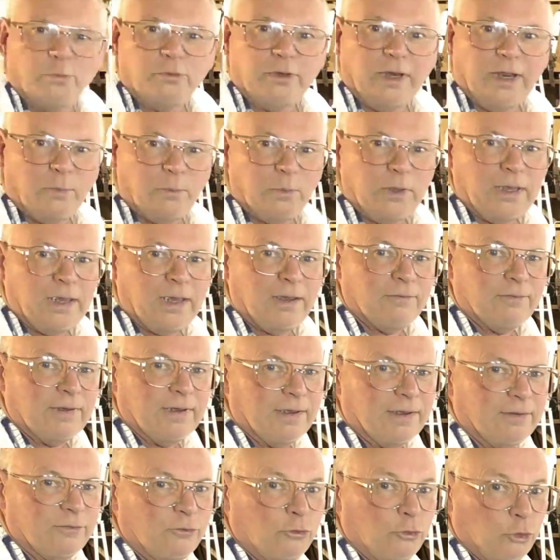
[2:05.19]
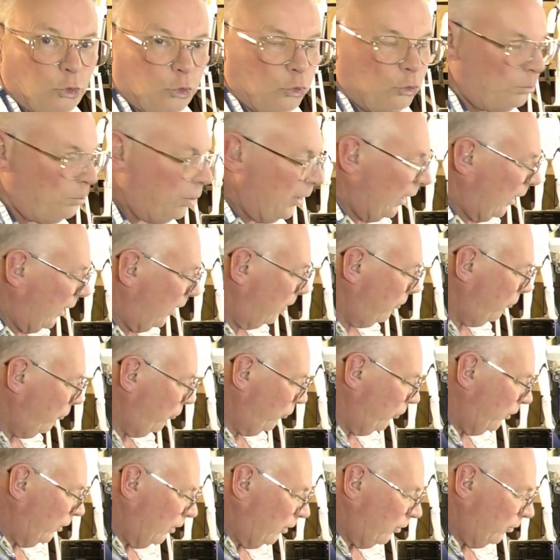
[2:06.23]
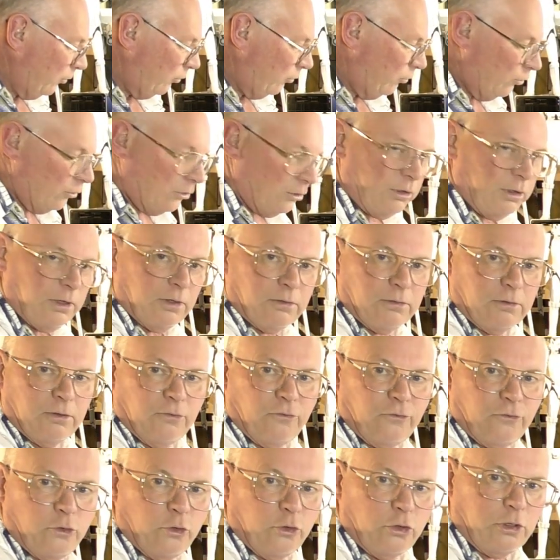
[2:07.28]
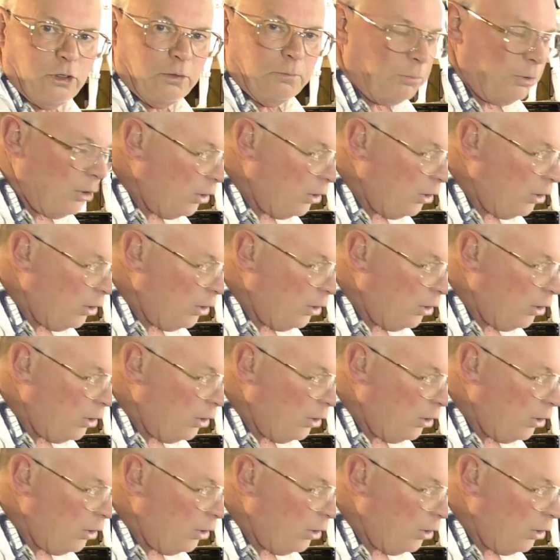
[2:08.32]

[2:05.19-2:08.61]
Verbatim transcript: now we have our tool pass to cut this circular